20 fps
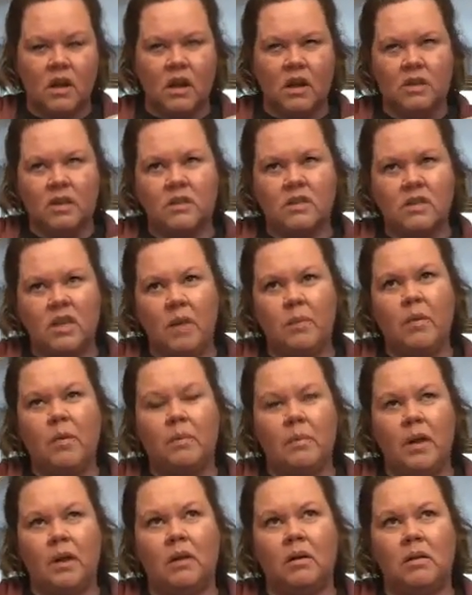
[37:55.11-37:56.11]
There's a couple
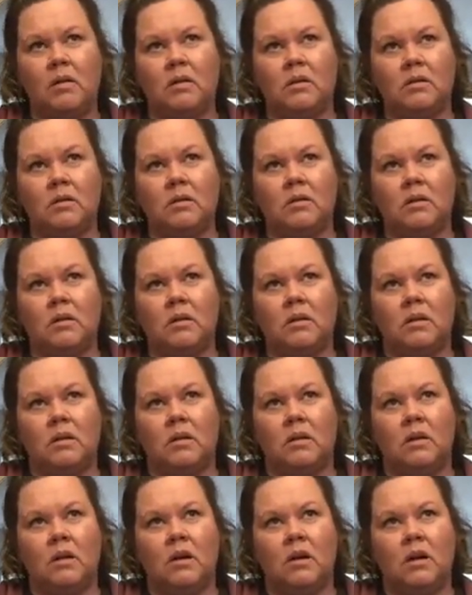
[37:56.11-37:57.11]
male,
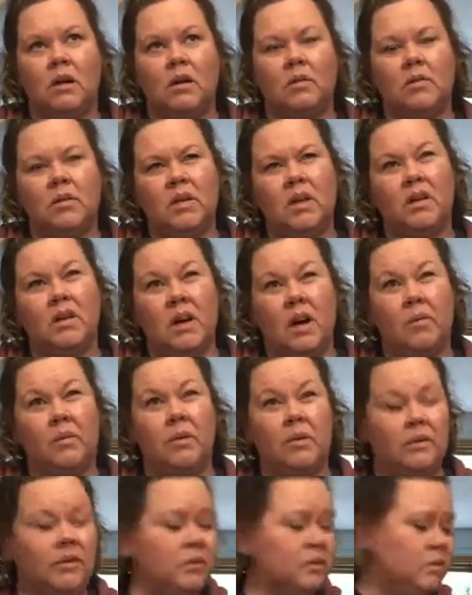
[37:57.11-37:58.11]
well, not a couple.
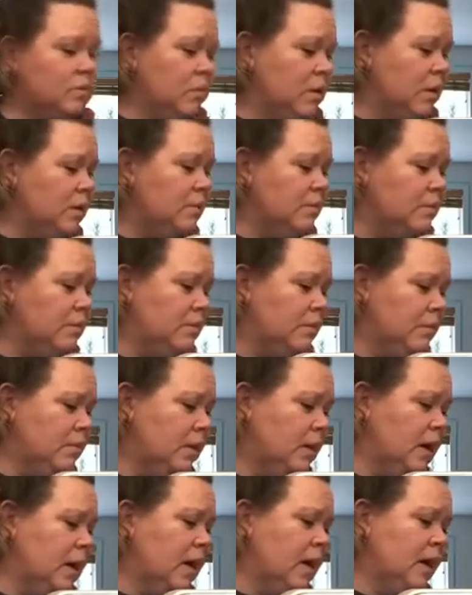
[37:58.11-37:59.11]
There's one
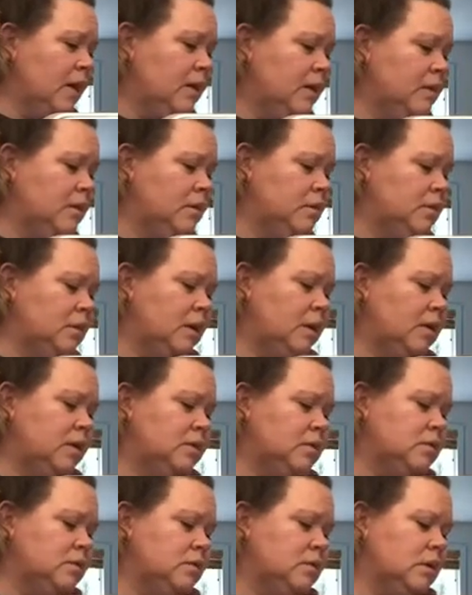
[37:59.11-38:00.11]
guy who
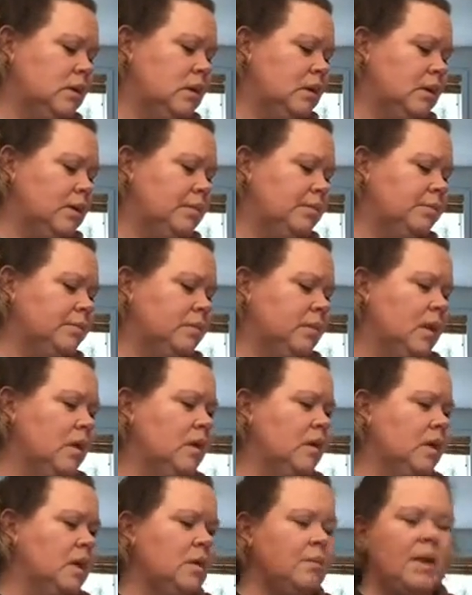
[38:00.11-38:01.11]
does
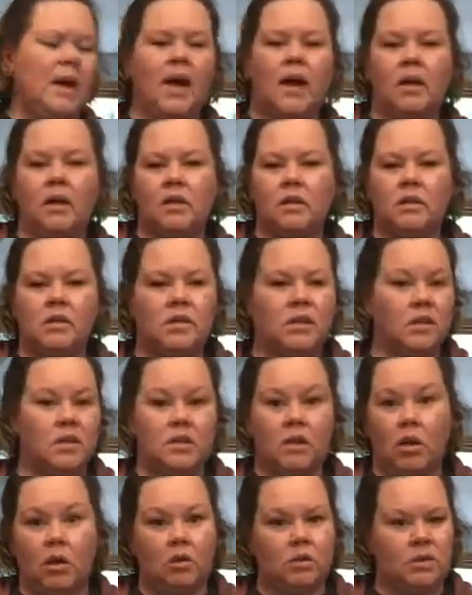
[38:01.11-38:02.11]
patterns, and it's
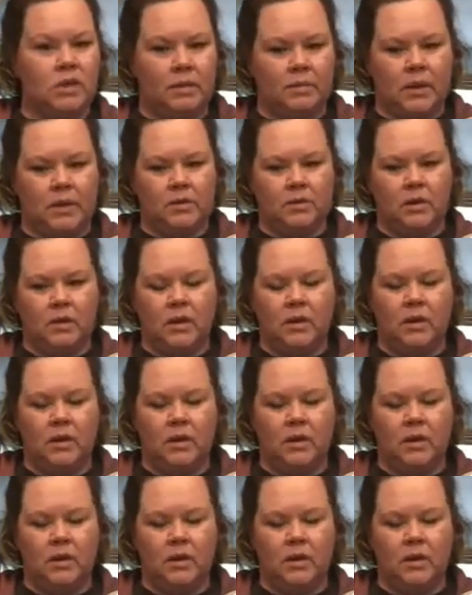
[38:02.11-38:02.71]
all geometric.